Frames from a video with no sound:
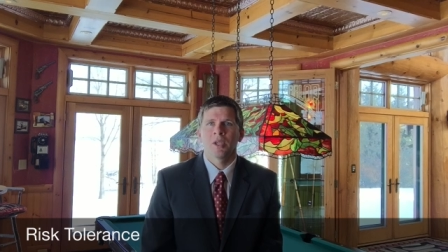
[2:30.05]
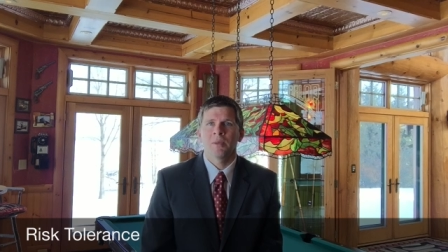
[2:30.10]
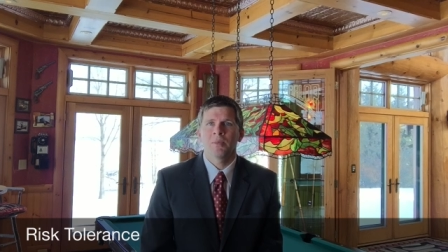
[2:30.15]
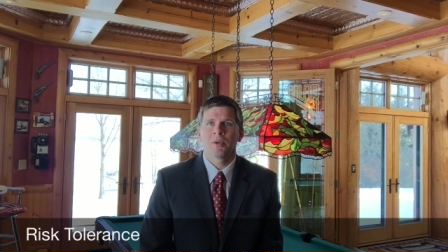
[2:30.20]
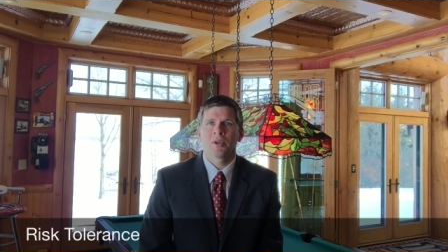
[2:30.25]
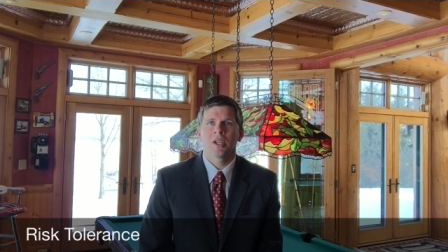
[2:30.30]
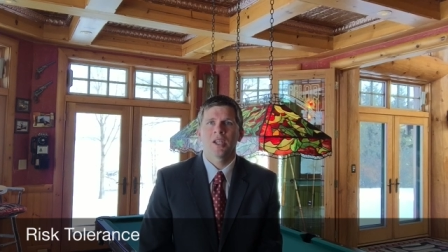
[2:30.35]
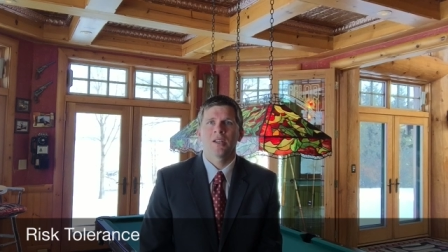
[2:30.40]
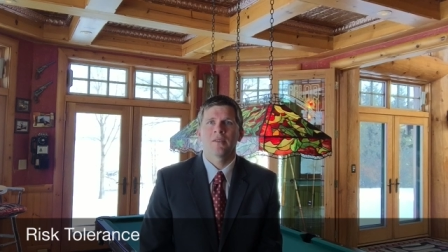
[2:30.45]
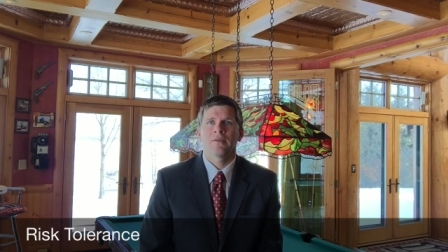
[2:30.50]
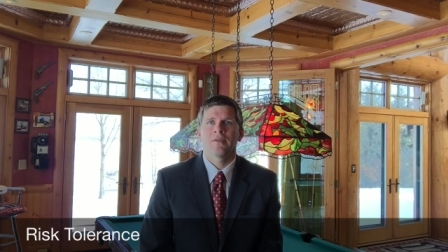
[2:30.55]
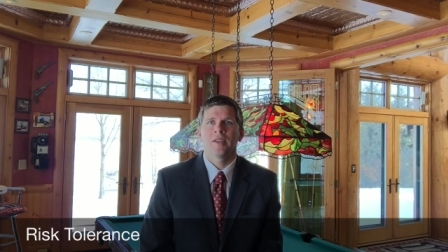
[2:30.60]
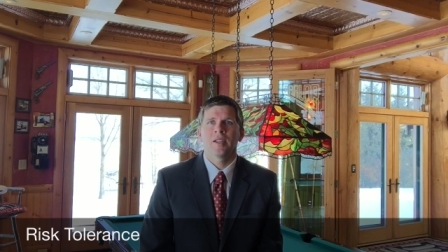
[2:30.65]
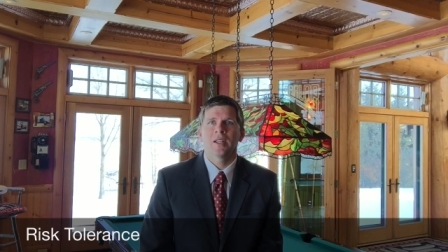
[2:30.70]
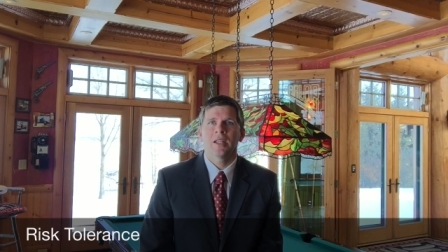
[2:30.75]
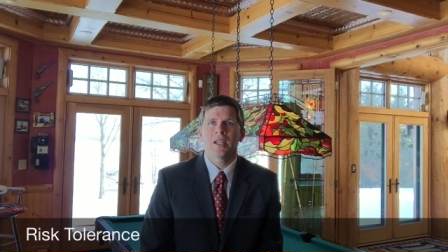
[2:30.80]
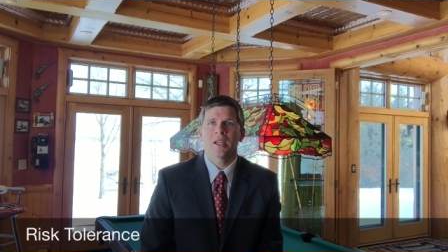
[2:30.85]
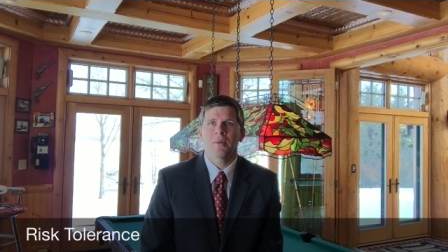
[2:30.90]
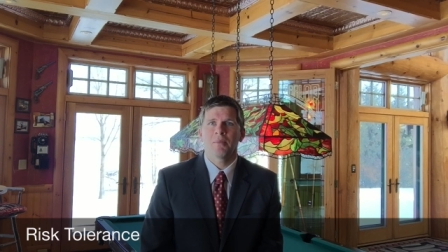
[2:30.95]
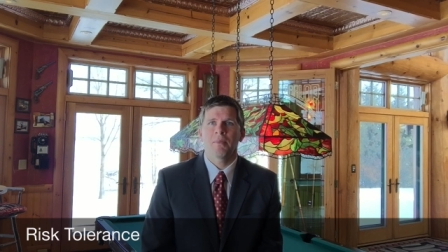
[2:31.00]
people get a
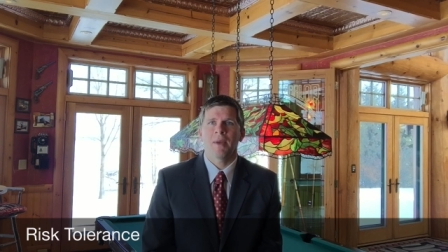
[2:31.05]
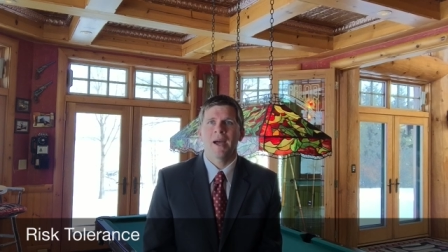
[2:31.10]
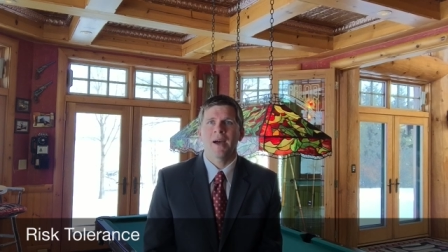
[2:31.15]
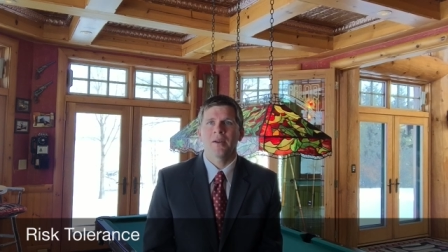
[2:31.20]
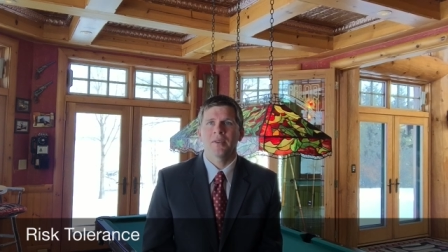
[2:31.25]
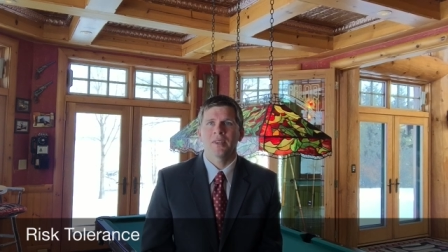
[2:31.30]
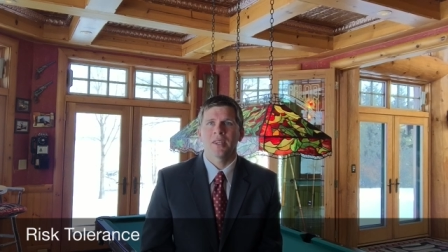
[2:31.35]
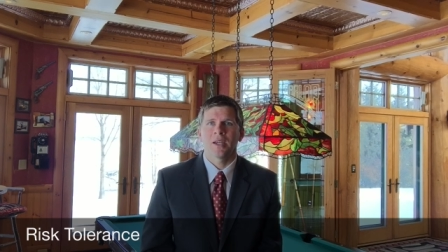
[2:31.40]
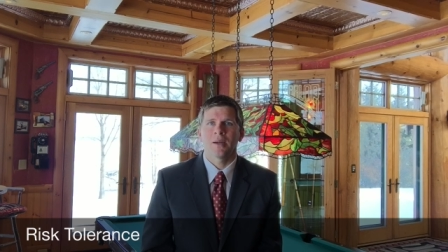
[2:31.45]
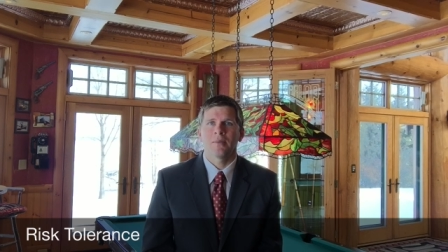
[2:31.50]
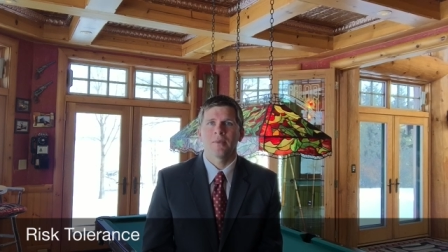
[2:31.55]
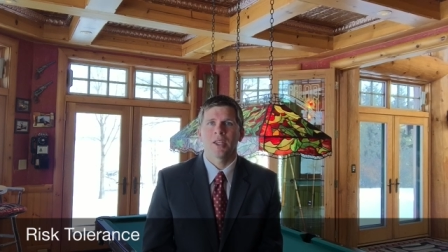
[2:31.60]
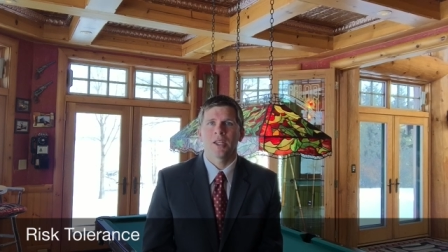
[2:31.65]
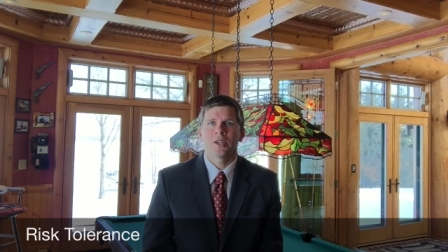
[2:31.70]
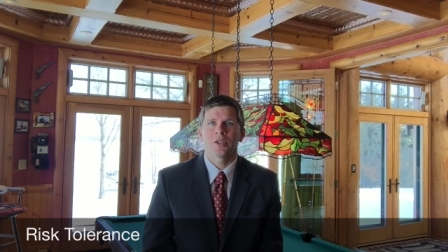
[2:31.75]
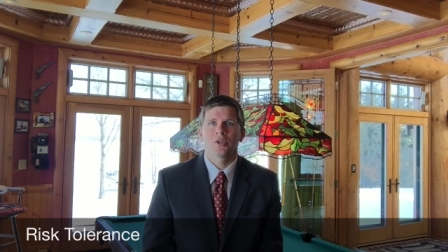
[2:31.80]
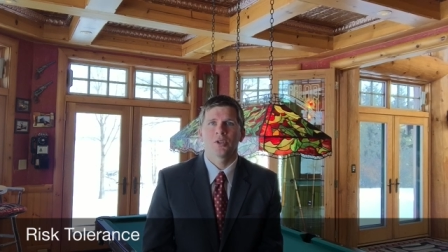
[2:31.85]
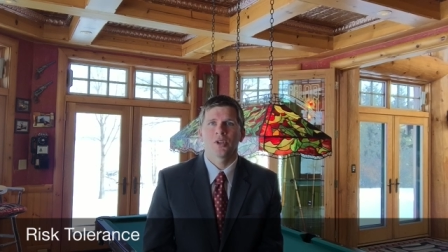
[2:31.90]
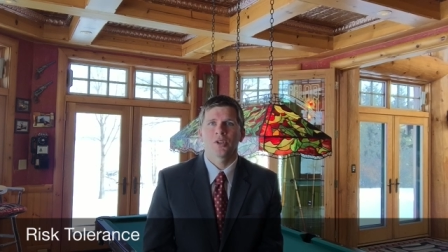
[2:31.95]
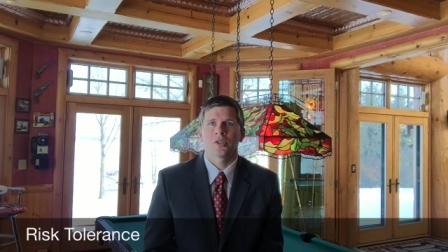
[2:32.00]
feeling about them
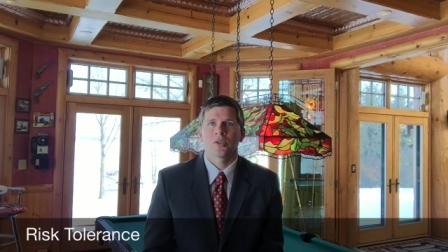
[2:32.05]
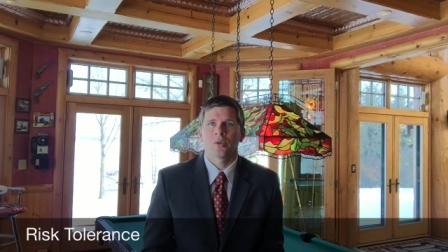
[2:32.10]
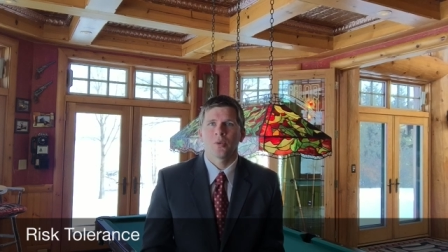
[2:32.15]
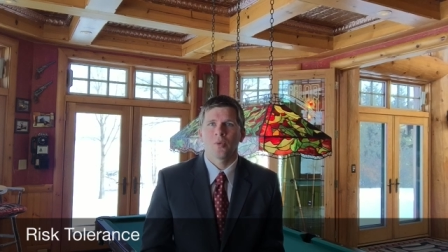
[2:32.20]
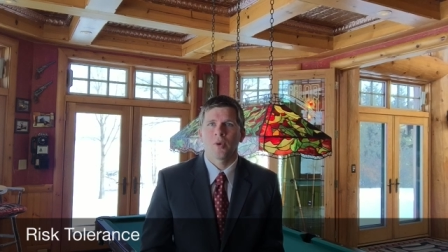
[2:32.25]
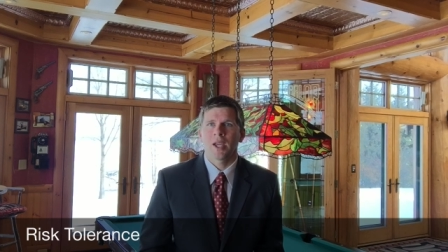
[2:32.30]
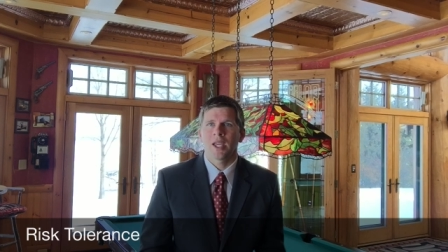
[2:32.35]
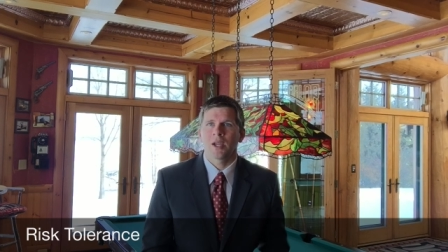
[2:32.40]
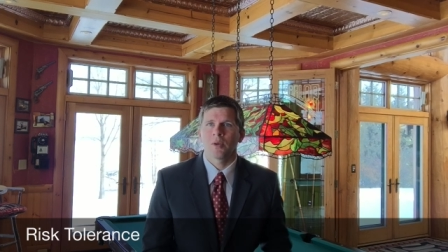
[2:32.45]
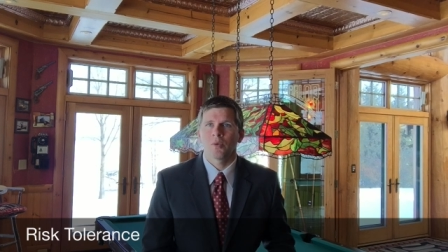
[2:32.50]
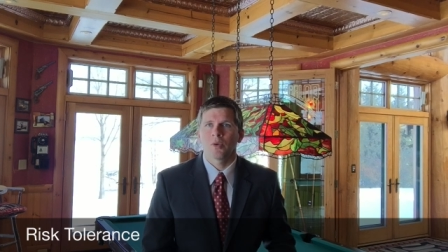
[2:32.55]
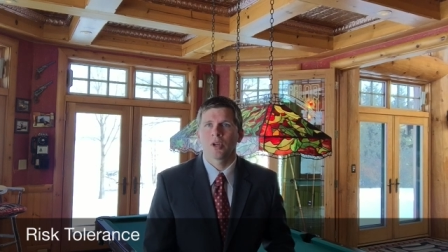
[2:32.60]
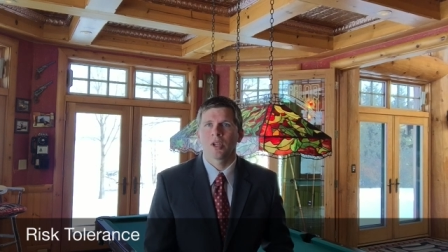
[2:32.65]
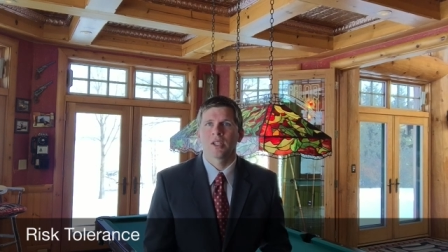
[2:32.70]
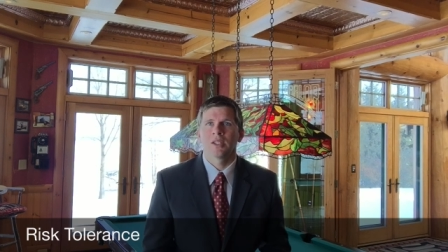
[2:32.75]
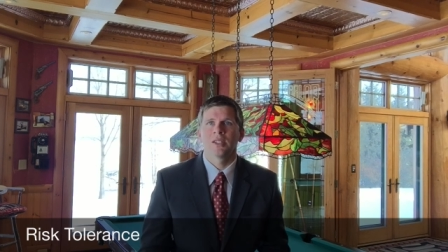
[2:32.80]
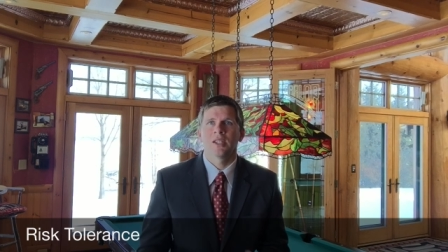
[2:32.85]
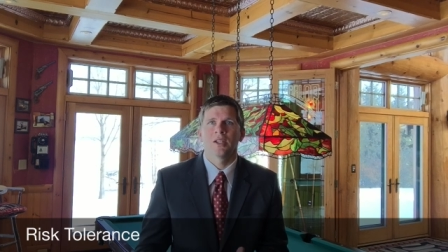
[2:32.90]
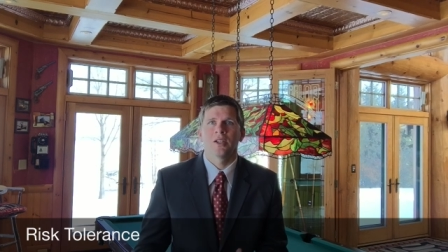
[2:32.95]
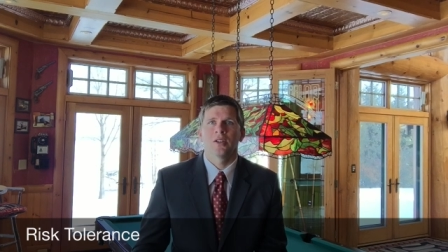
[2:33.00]
that is just the way it will
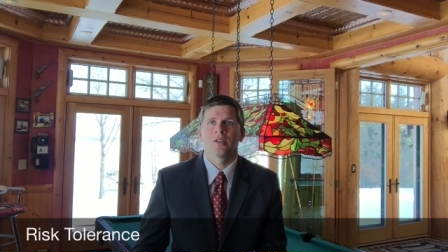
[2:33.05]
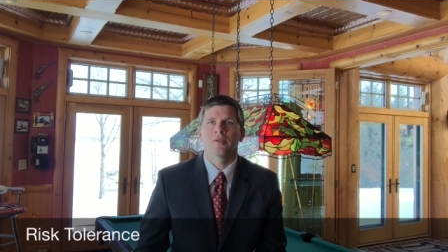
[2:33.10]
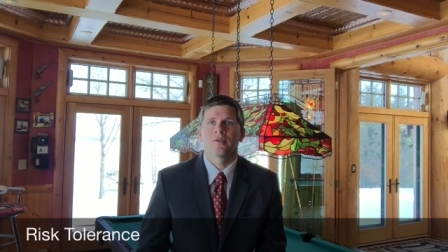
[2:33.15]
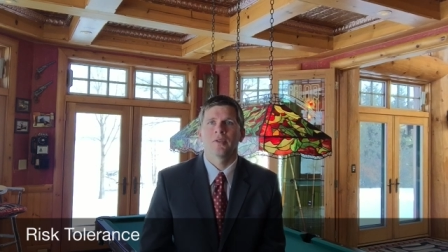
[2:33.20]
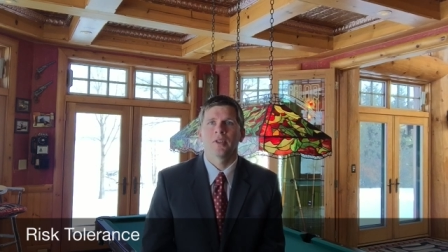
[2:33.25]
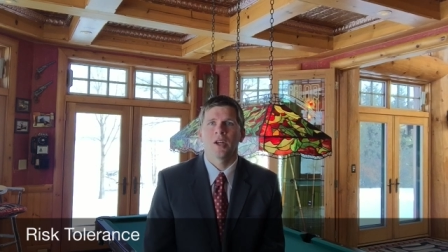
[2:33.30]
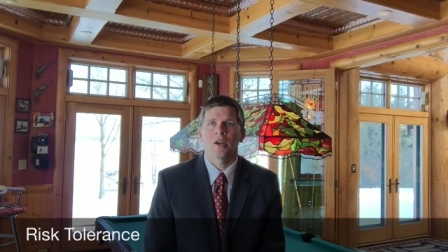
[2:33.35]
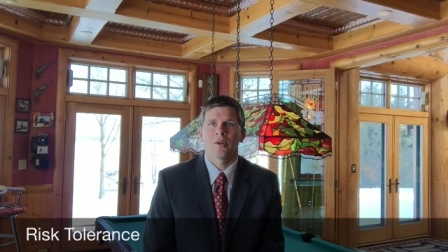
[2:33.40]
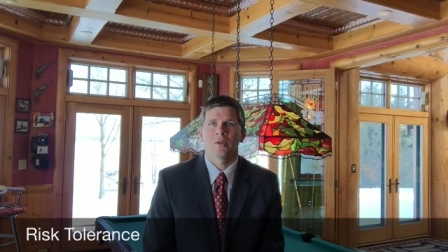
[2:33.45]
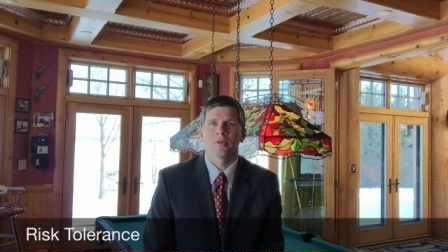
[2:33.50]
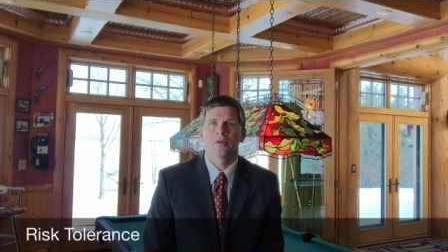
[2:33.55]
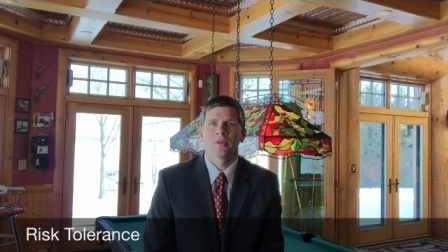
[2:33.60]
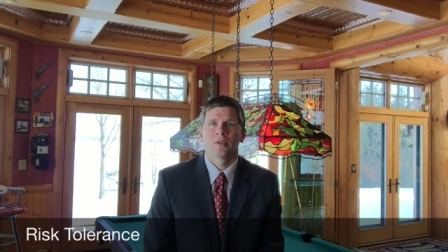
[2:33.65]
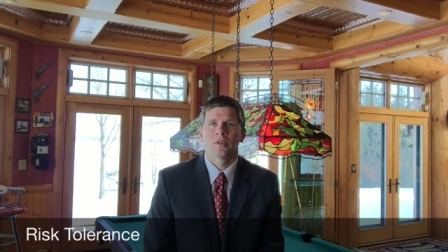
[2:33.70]
continue to flow.